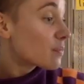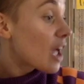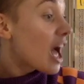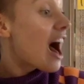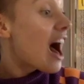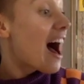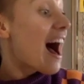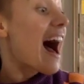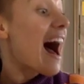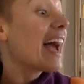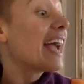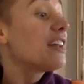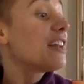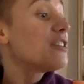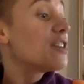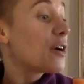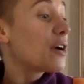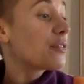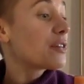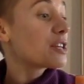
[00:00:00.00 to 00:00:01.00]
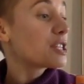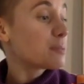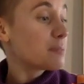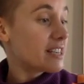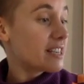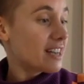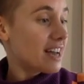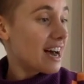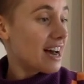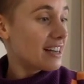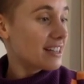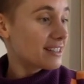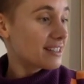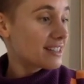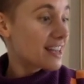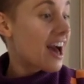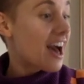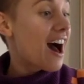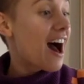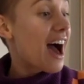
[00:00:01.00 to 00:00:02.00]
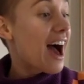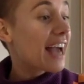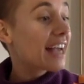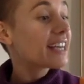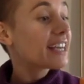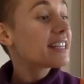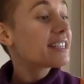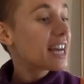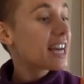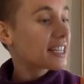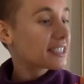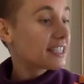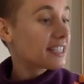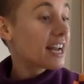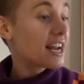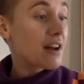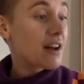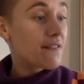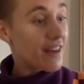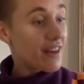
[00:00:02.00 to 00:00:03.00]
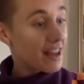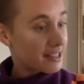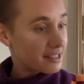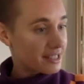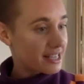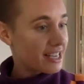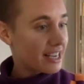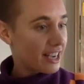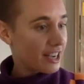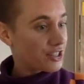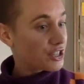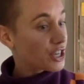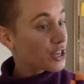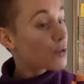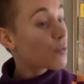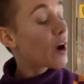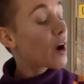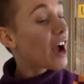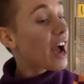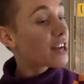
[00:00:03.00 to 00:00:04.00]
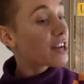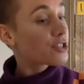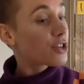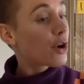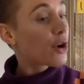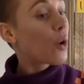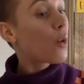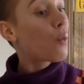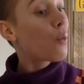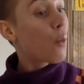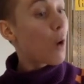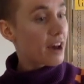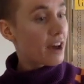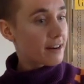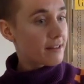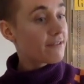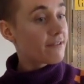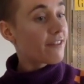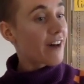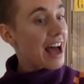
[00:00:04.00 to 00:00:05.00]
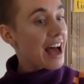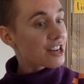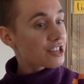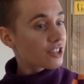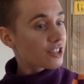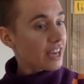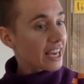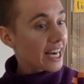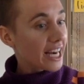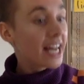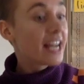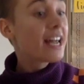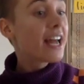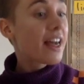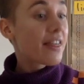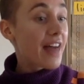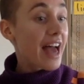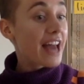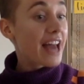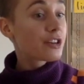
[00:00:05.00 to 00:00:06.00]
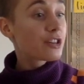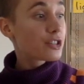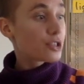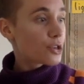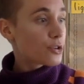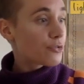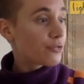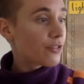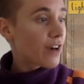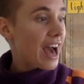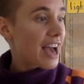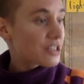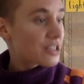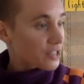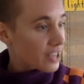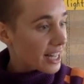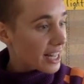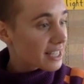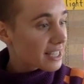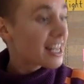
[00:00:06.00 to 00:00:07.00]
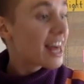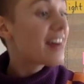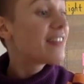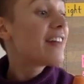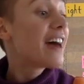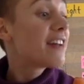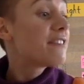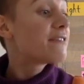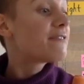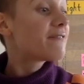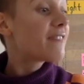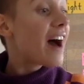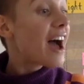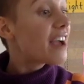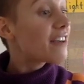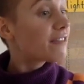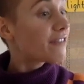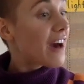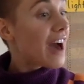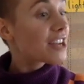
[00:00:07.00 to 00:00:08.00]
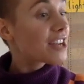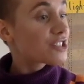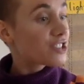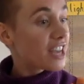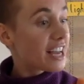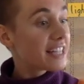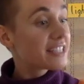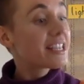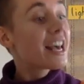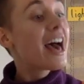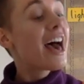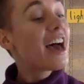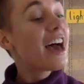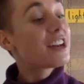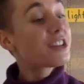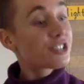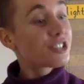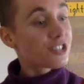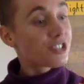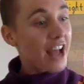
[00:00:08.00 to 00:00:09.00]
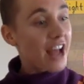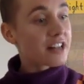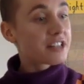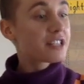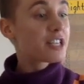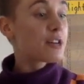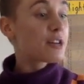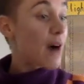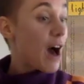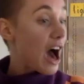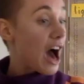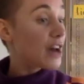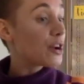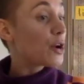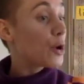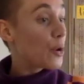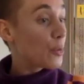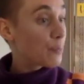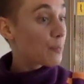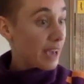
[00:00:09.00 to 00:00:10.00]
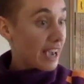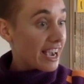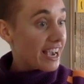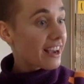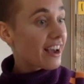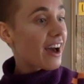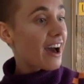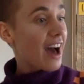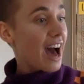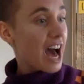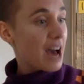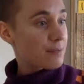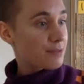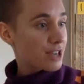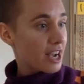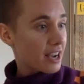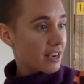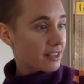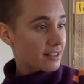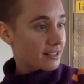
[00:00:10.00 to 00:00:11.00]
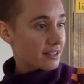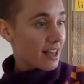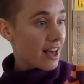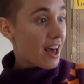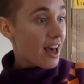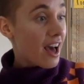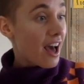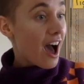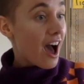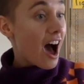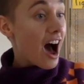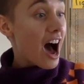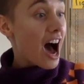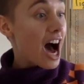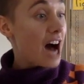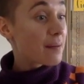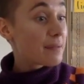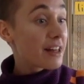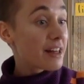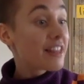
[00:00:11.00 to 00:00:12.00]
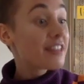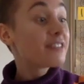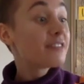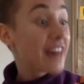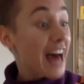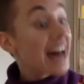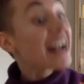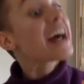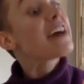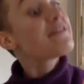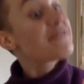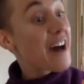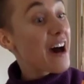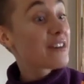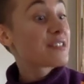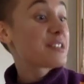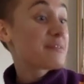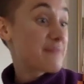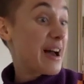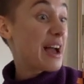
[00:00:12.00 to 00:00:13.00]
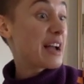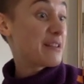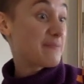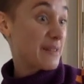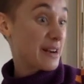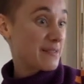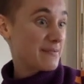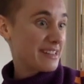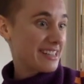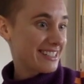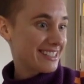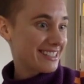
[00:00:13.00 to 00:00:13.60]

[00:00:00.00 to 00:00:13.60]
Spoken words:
I know this because I conducted an investigation where I took 1 flashlight, then 2 flashlights, then 5 flashlights, and shined them on opaque objects that I found in my apartment.